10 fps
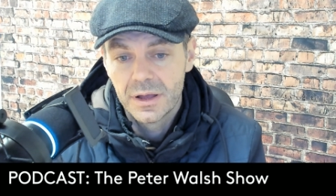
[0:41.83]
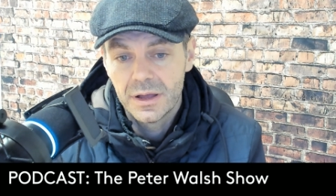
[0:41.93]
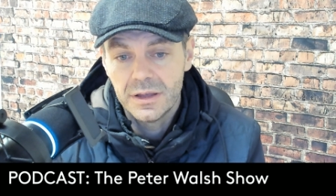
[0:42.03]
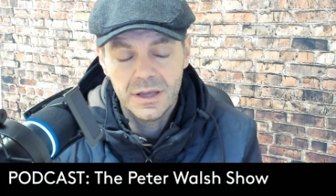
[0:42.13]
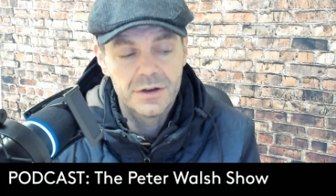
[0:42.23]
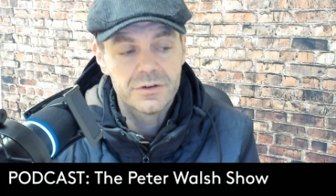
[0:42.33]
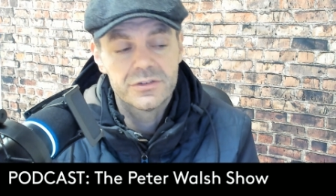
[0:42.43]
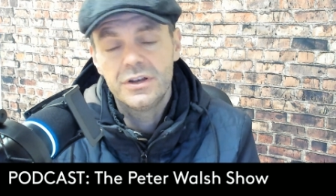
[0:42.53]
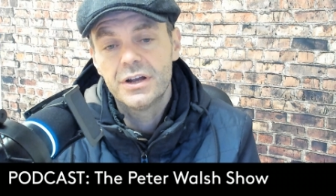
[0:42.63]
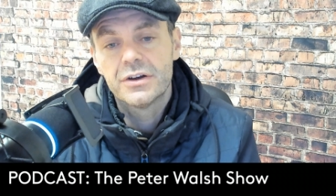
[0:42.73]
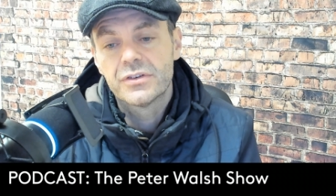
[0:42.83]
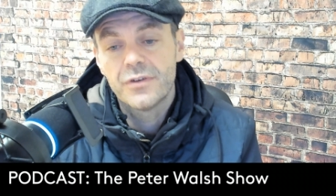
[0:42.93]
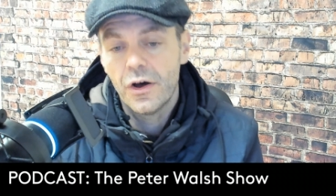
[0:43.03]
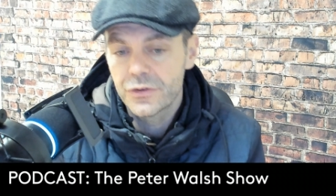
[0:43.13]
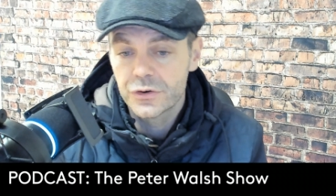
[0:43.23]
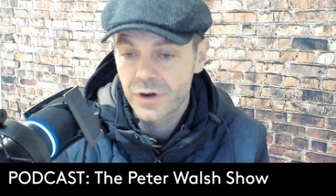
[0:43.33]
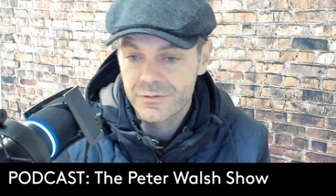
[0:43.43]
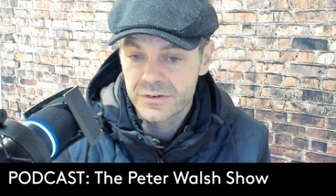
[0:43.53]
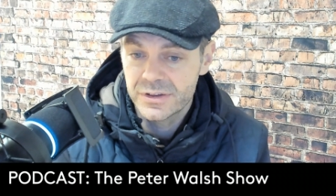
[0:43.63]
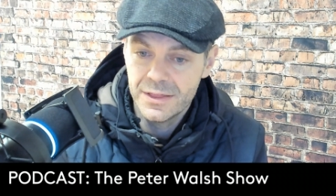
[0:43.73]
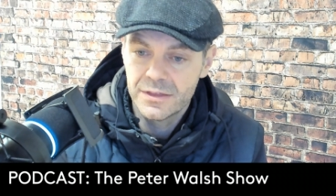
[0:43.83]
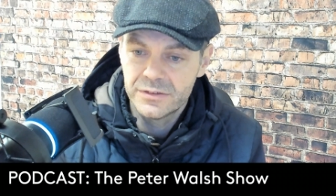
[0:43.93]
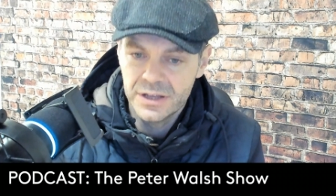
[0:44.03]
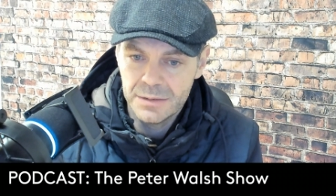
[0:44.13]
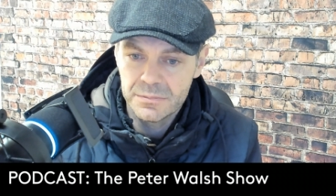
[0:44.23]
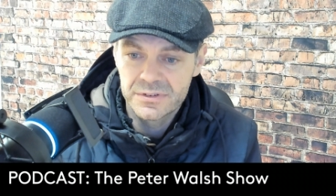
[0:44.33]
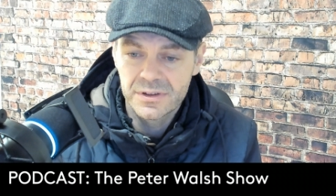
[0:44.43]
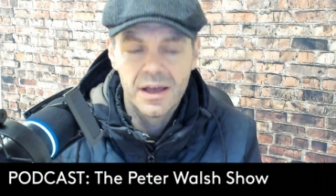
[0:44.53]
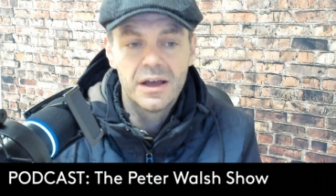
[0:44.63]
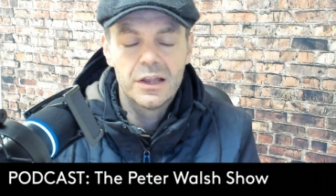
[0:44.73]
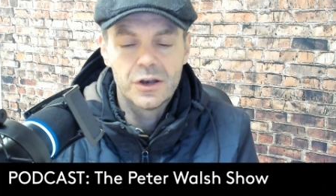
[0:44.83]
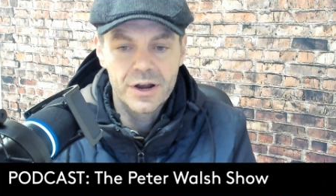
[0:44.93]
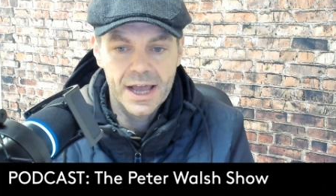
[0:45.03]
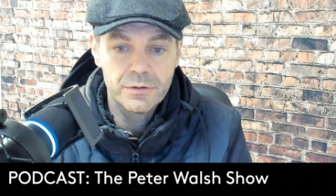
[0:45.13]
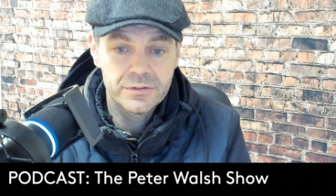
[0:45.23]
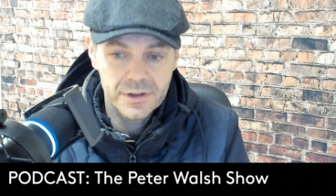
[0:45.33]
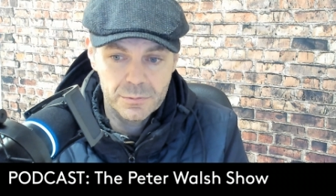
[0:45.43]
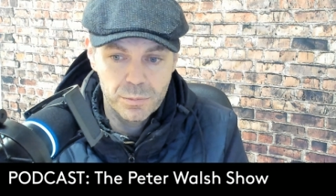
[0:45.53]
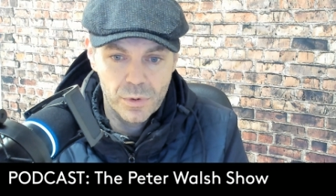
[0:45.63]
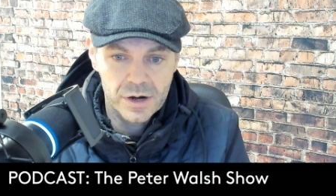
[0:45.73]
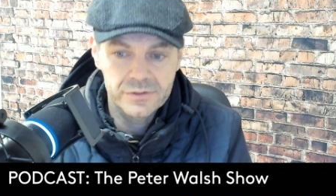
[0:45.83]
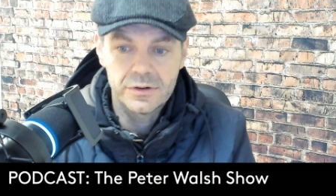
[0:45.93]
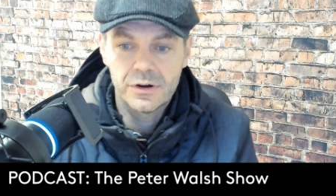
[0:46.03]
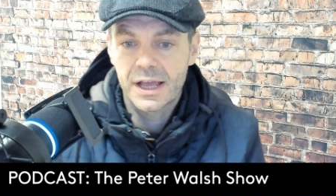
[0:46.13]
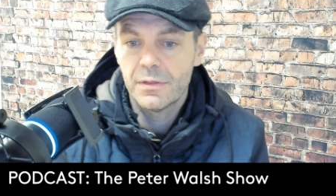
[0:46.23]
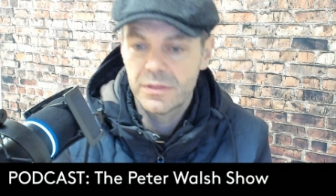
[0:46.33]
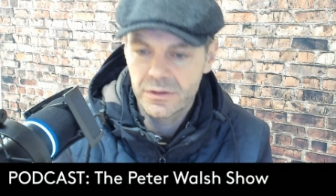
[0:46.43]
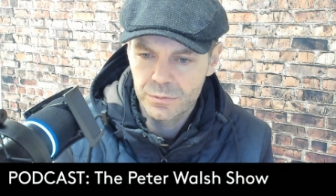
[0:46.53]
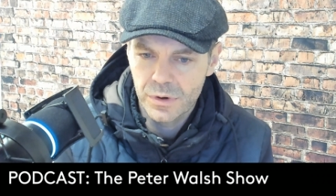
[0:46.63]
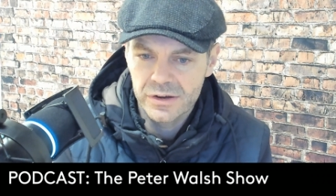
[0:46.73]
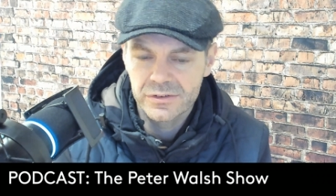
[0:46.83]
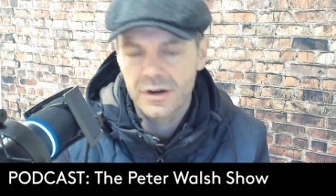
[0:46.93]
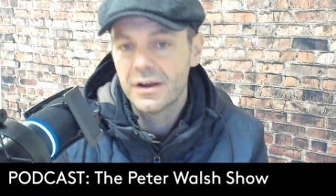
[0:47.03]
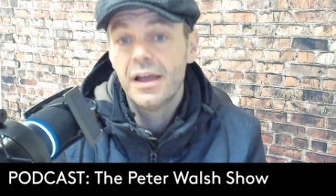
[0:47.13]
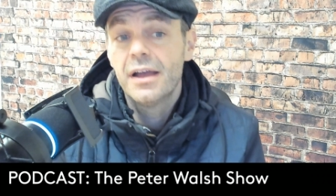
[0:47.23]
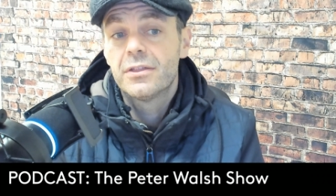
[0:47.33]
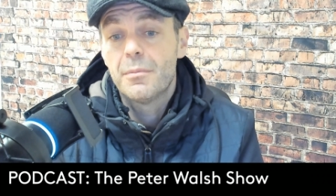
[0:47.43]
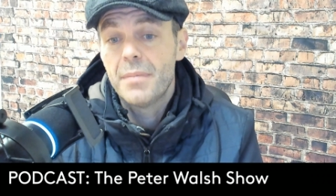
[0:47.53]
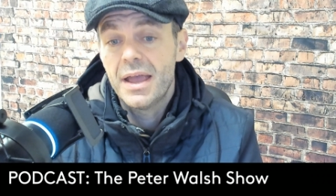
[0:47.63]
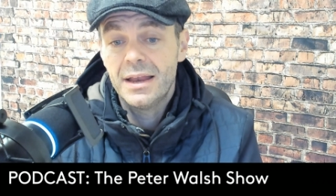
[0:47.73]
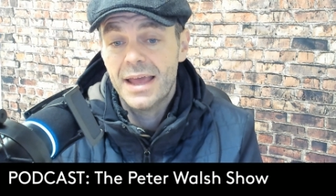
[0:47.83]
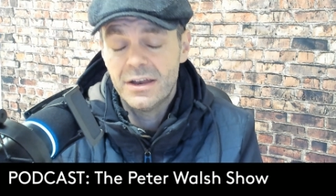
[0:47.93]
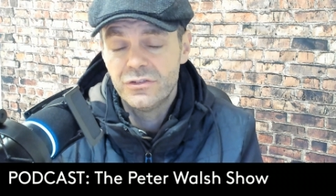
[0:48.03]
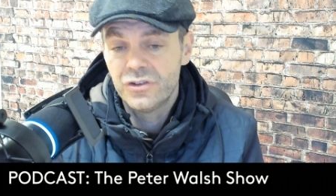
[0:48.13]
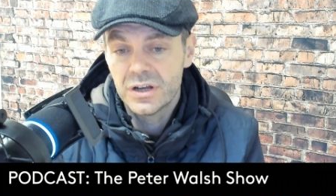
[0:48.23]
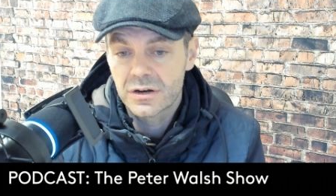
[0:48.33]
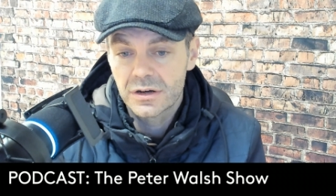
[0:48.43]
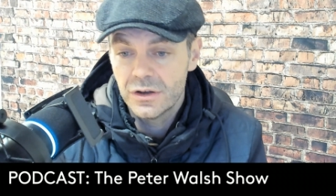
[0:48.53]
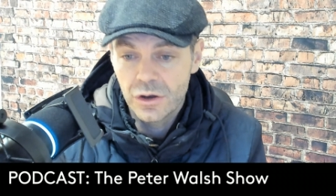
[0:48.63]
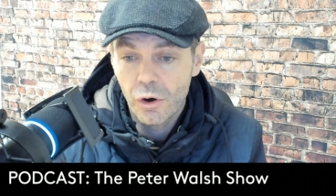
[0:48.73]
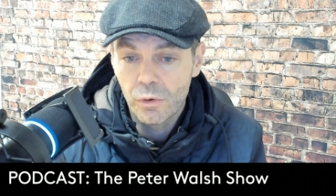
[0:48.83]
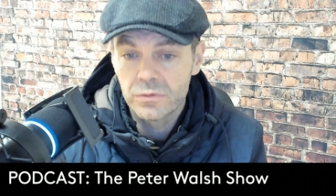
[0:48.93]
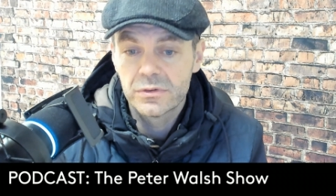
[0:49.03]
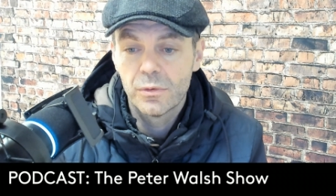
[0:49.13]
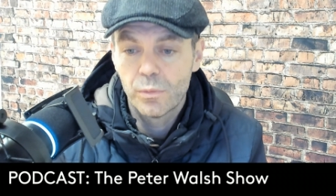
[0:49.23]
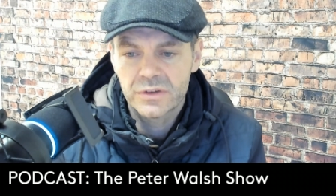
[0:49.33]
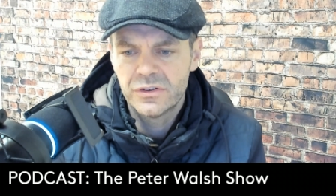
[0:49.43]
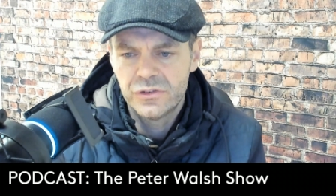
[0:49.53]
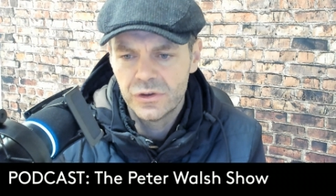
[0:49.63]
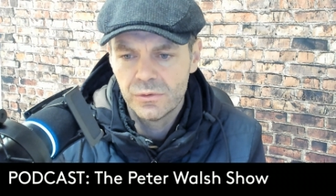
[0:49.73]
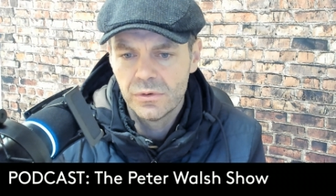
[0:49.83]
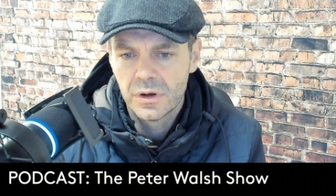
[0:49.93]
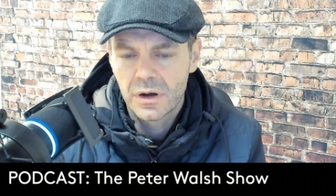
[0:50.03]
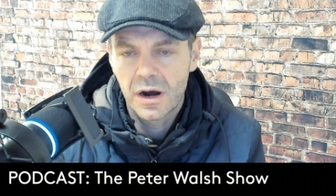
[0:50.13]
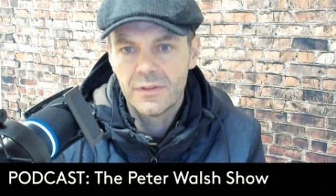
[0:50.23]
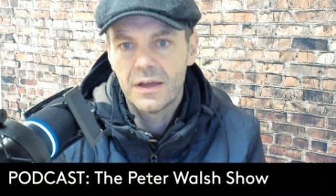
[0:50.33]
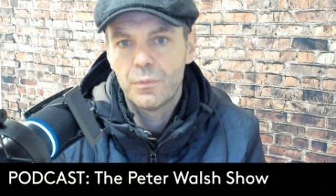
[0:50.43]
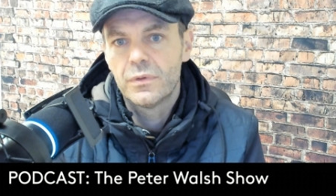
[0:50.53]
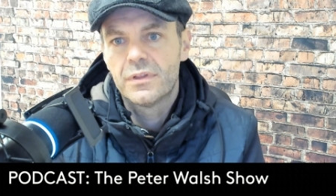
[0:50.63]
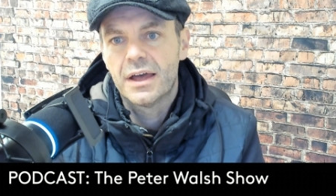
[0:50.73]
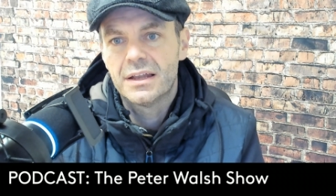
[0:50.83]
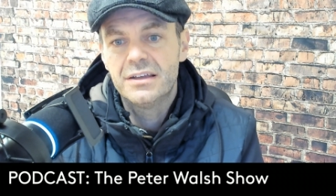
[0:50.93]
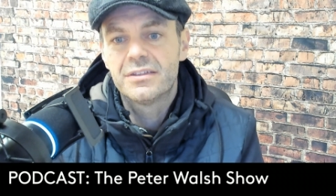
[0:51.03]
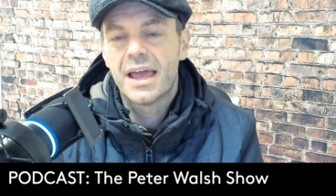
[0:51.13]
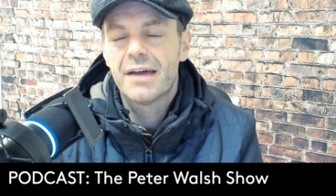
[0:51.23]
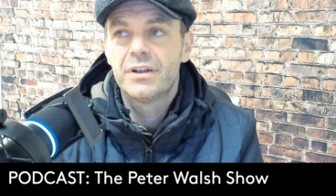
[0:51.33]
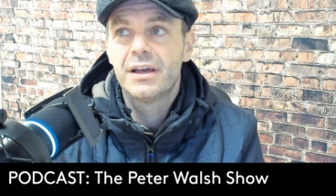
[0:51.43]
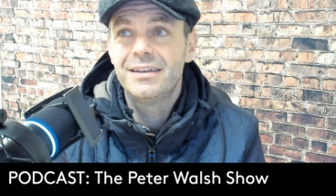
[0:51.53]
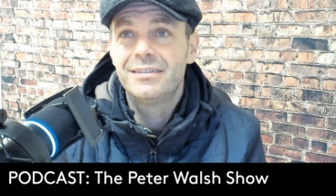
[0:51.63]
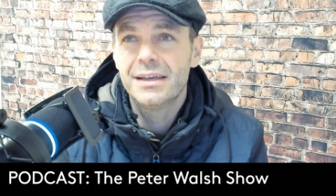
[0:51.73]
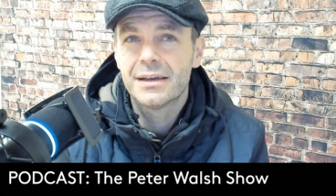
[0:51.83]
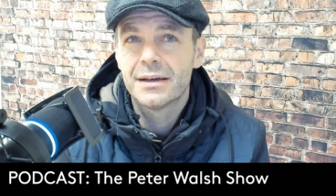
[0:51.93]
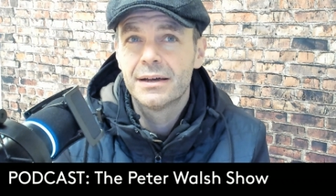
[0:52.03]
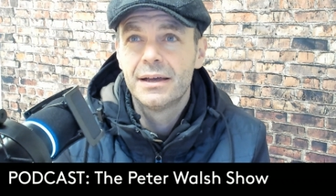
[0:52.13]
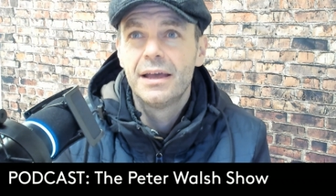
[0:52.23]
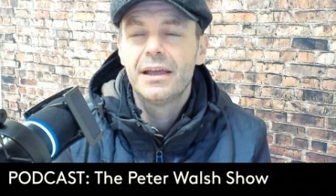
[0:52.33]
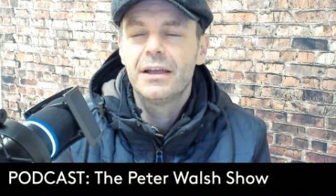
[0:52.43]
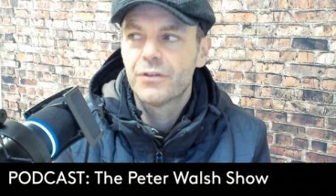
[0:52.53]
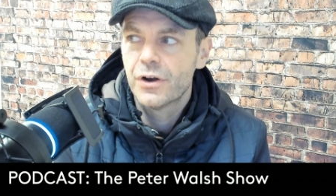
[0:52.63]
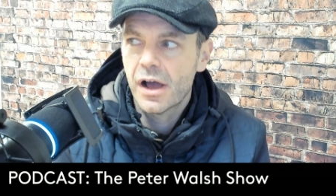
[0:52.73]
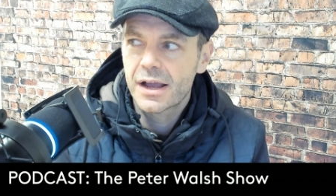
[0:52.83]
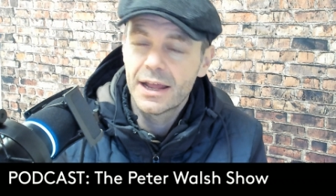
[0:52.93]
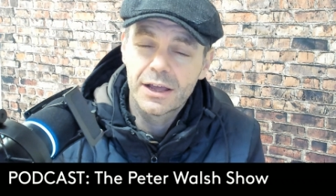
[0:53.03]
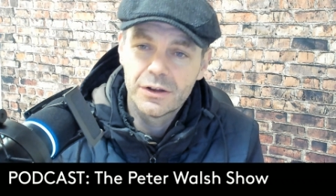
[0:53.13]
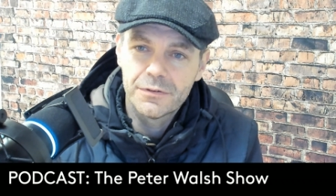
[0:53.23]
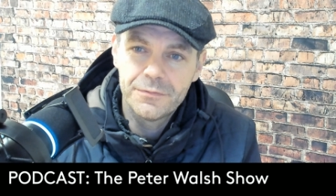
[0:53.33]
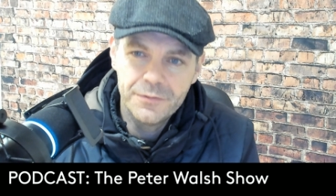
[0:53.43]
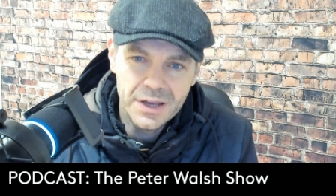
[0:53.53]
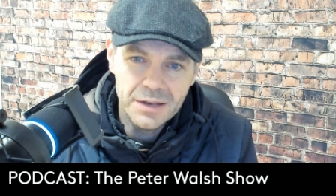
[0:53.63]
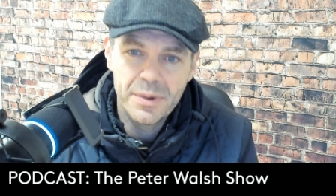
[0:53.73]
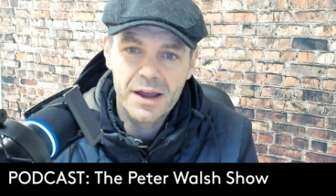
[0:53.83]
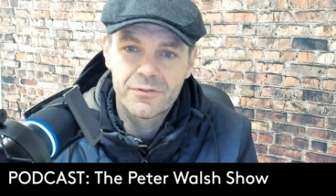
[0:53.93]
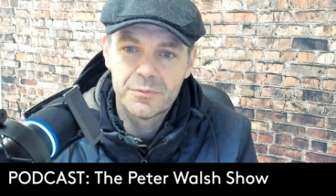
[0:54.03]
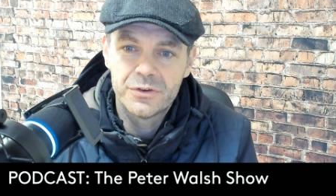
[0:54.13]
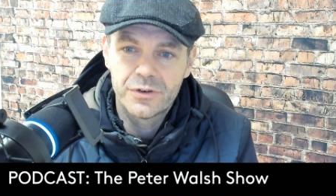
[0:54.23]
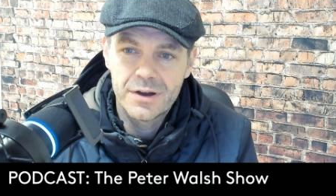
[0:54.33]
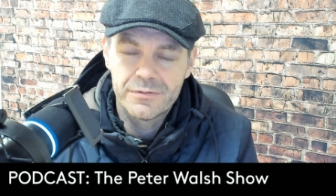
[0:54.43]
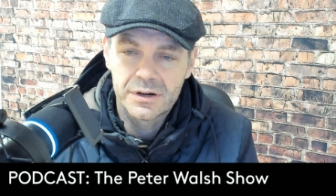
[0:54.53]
Years and years of other drivers in the teams learning how setup works and learning how this works or the main engineer knows what to do or they at least they have an idea if they're not getting enough feedback from a driver